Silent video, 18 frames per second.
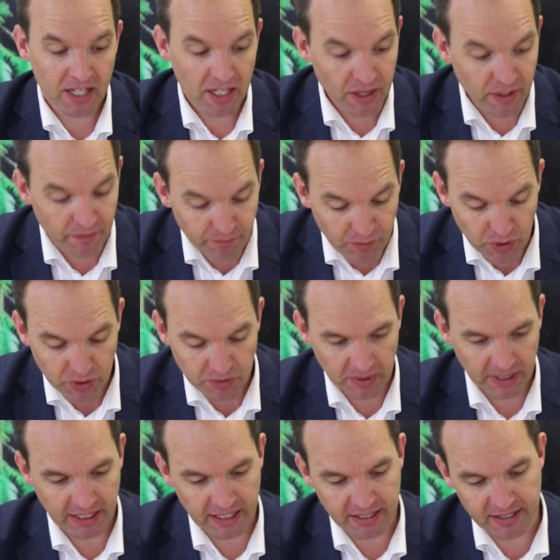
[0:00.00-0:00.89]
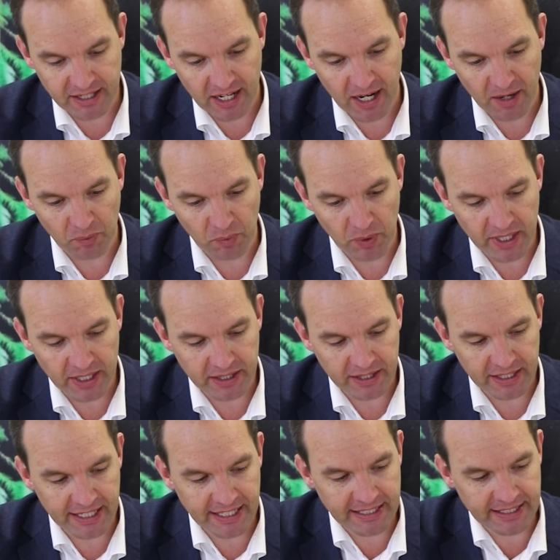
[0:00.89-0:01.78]
The first one I'm going to start
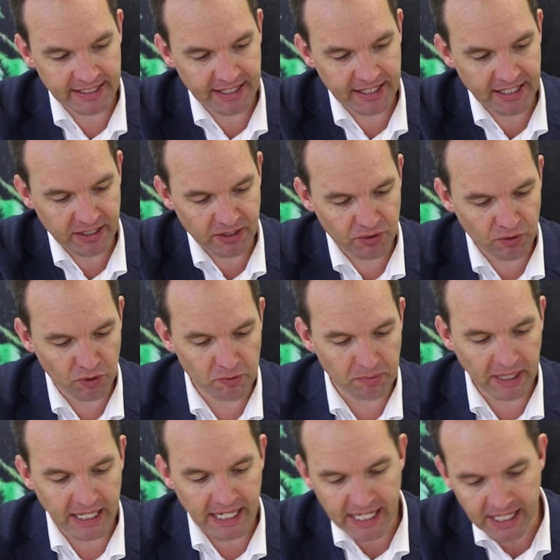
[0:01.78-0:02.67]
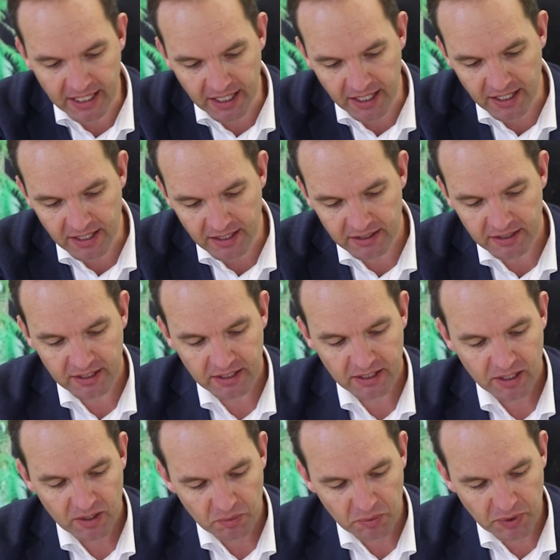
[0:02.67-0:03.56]
with is this group here,
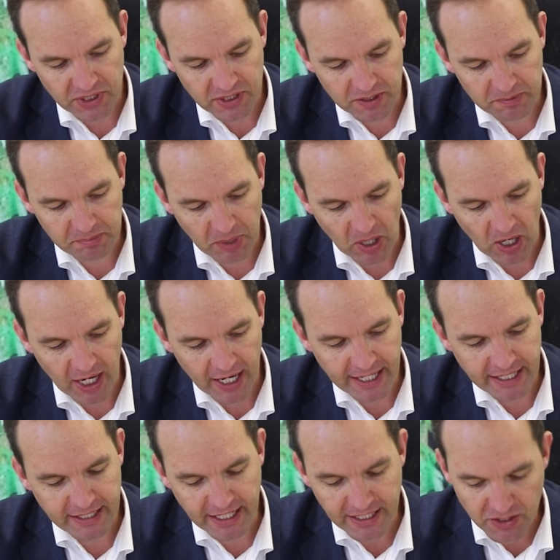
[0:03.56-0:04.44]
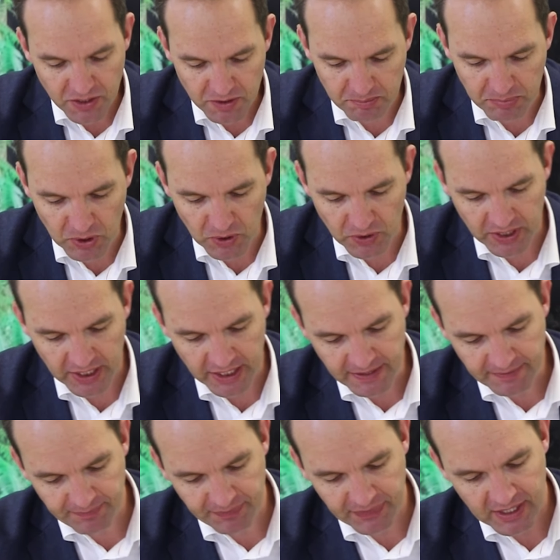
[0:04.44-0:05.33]
which is by Nature's
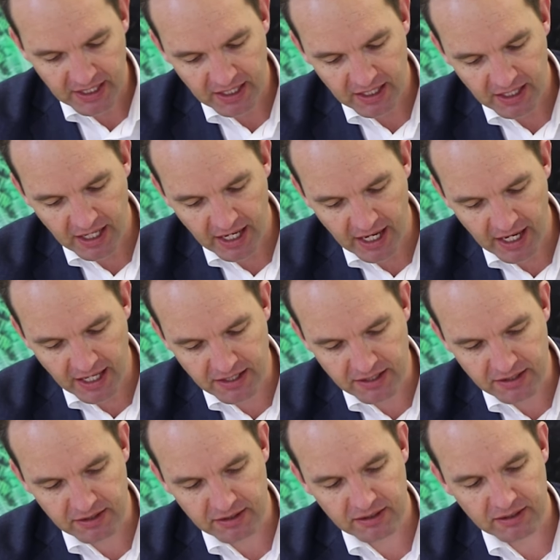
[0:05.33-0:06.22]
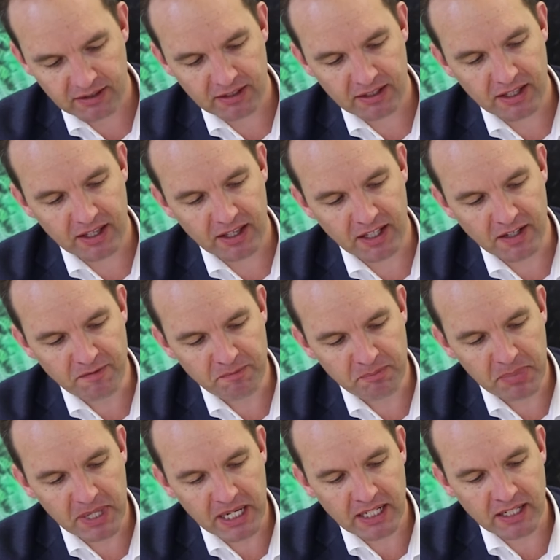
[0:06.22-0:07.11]
Beauty, and
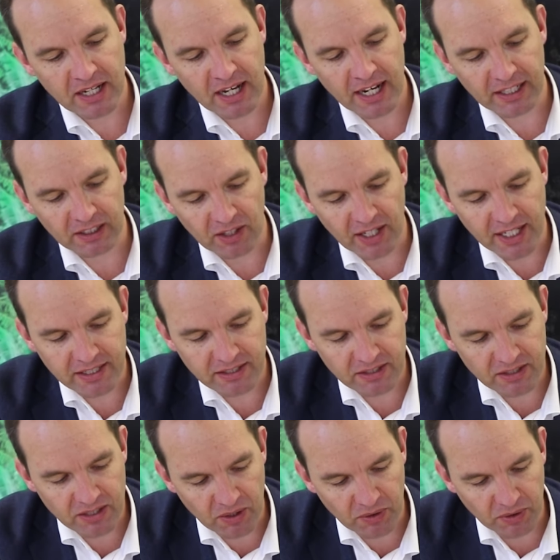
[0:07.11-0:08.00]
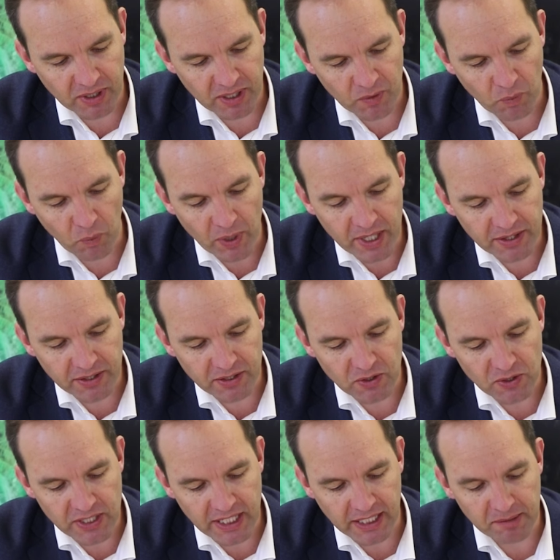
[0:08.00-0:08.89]
they've been a license holder with
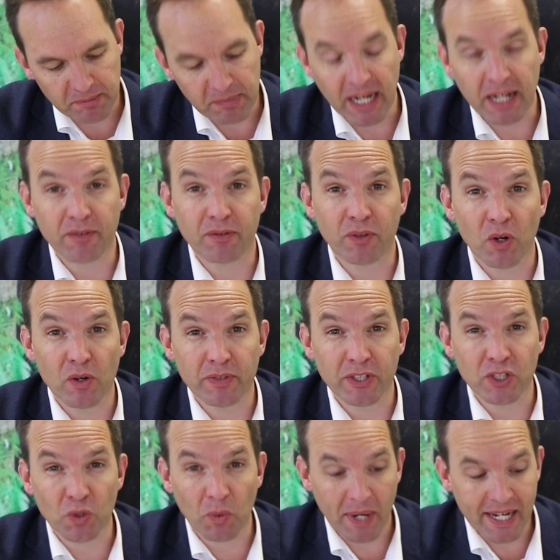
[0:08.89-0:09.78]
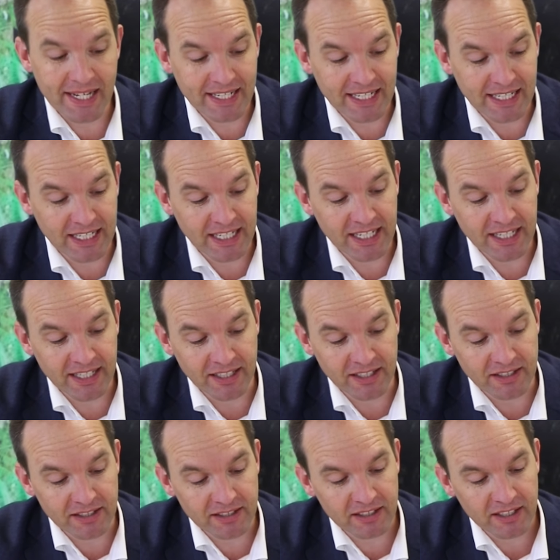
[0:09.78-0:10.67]
New Zealand Made for over 20
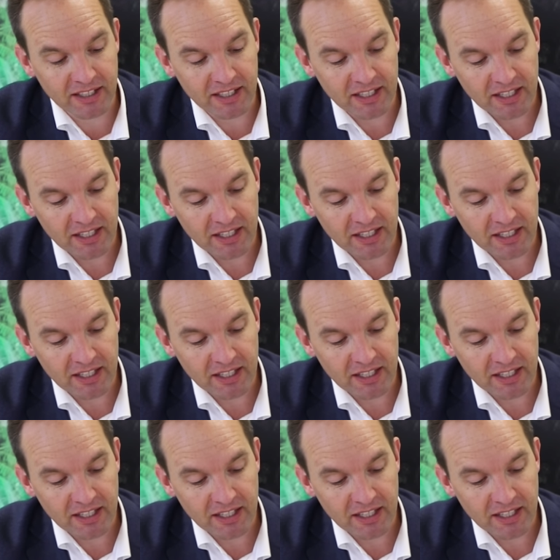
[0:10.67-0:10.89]
years.